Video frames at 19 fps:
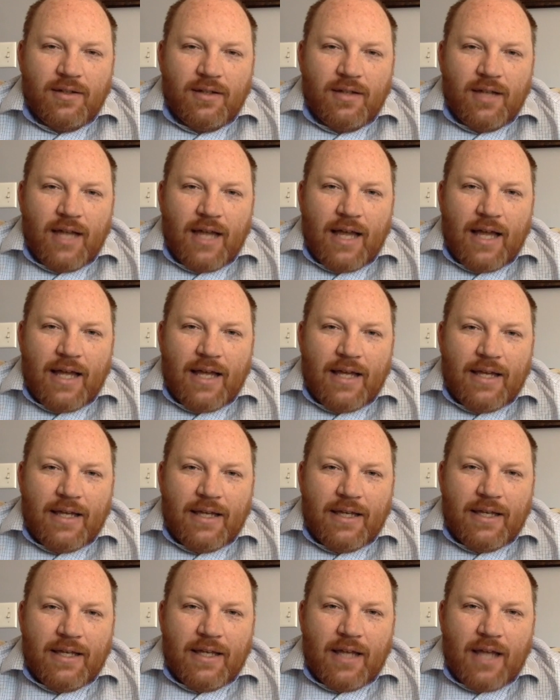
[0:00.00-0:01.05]

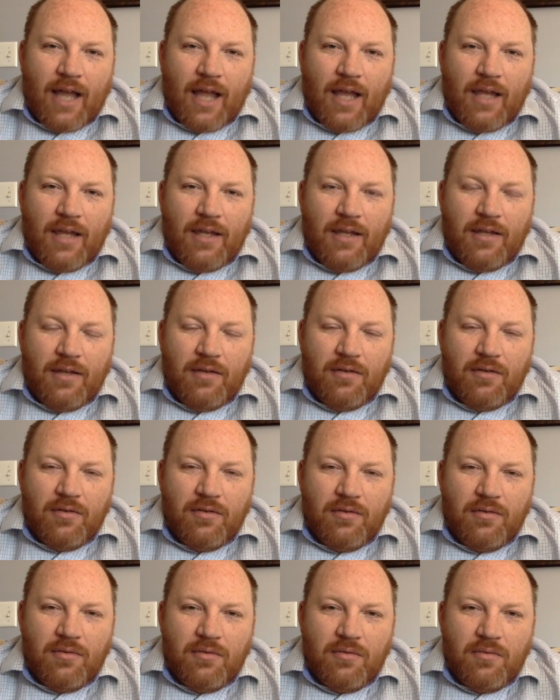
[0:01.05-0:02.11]
I
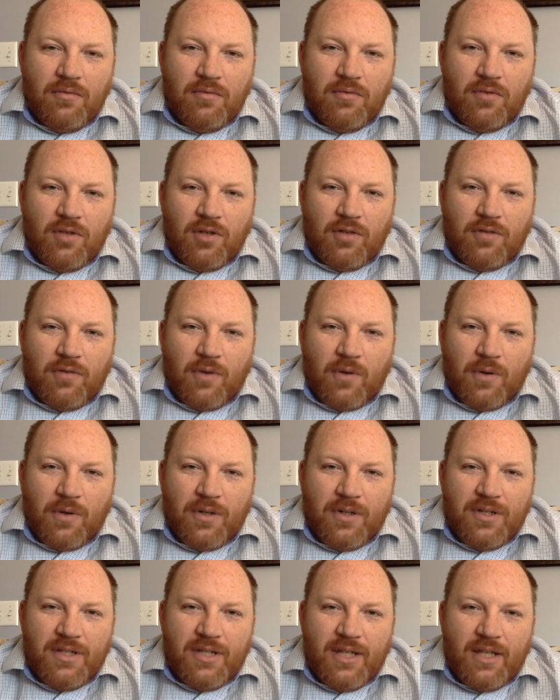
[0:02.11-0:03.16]
look forward
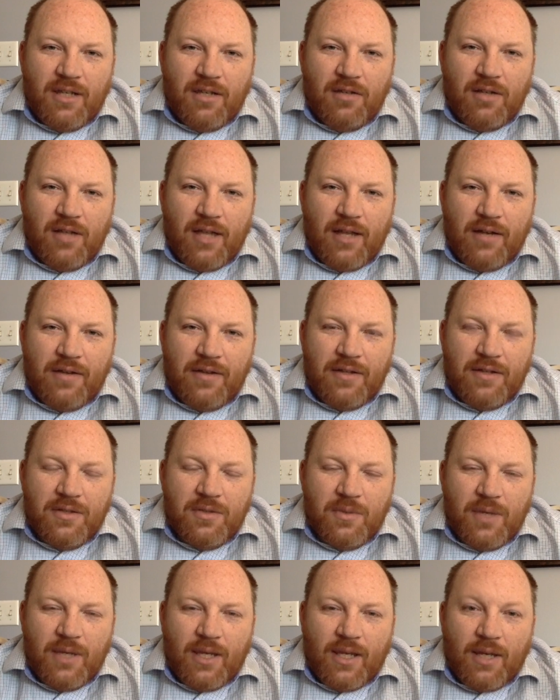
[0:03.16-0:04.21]
to seeing you later this
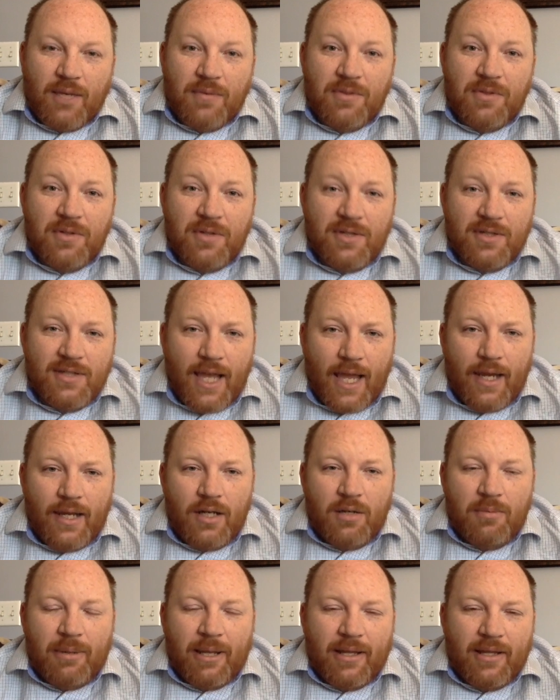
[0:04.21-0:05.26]
week. I'm so
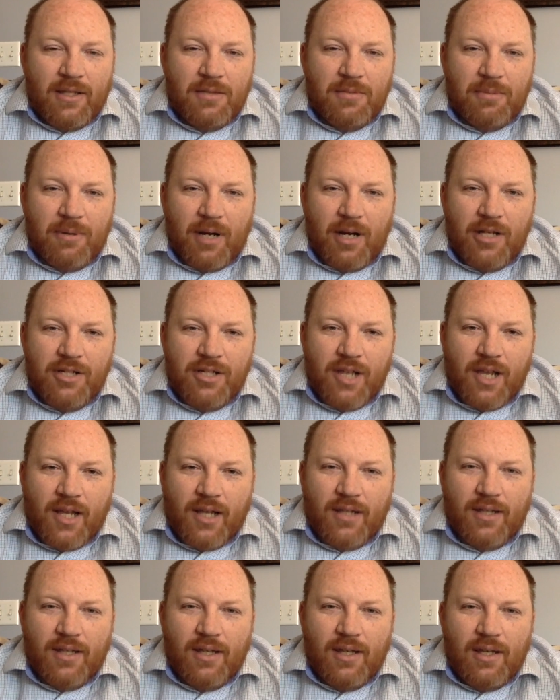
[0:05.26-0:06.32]
excited about this
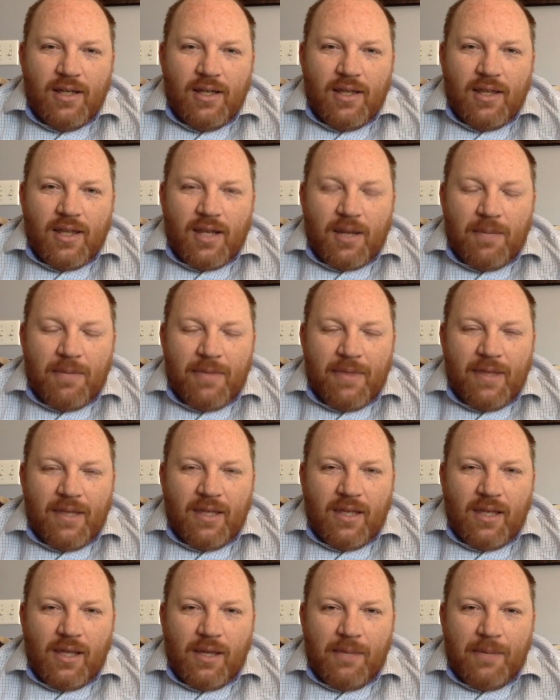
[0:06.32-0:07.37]
project that I'm
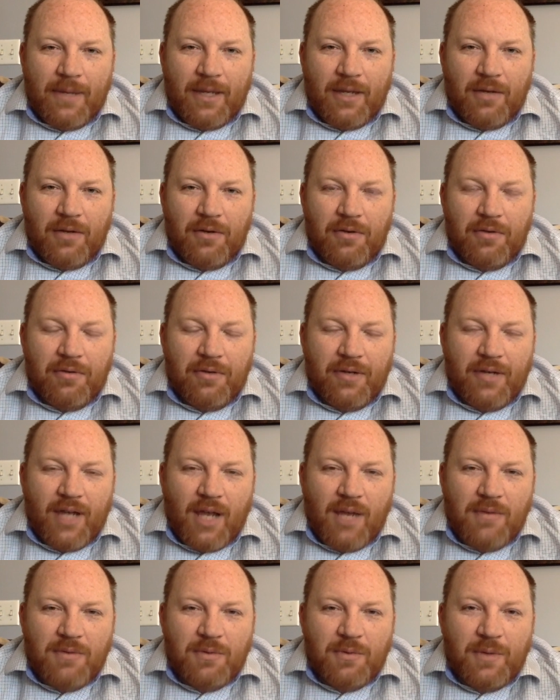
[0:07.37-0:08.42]
thinking I might go to 3
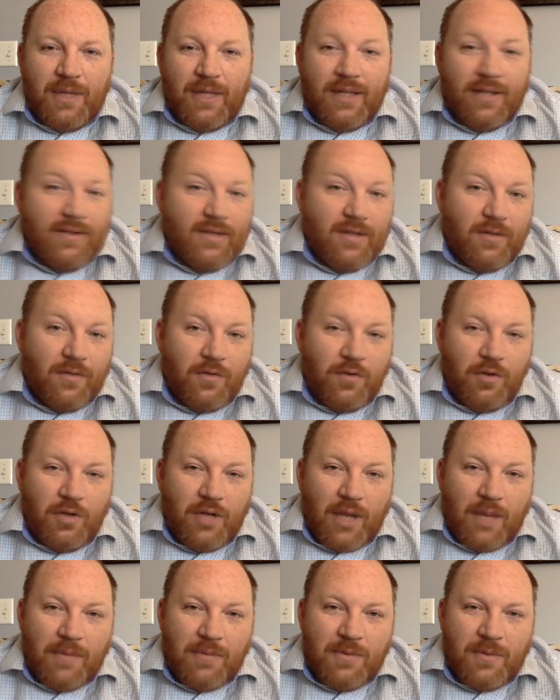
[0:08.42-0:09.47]
times a week instead of 2
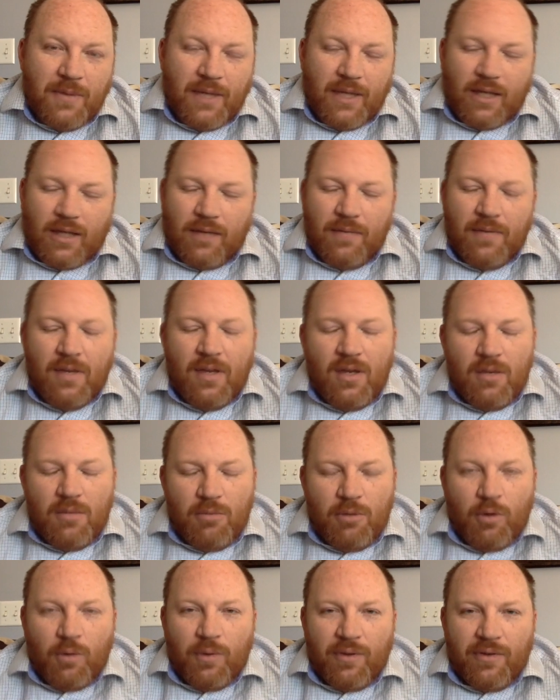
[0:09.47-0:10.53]
times a week,
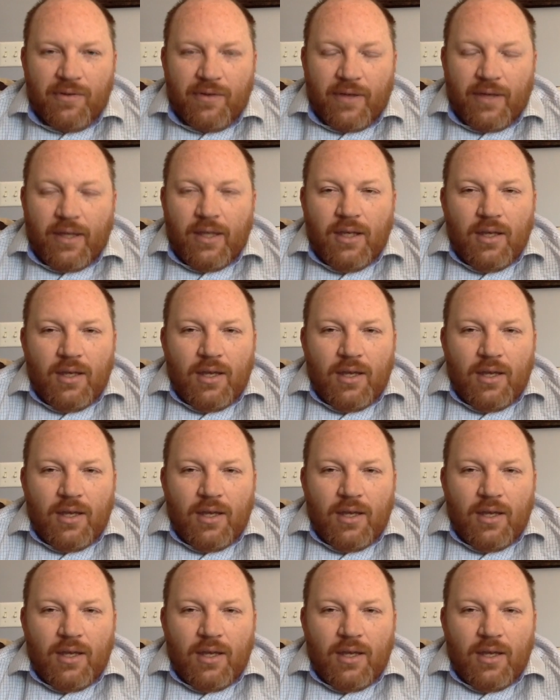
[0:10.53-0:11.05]
but we'll see.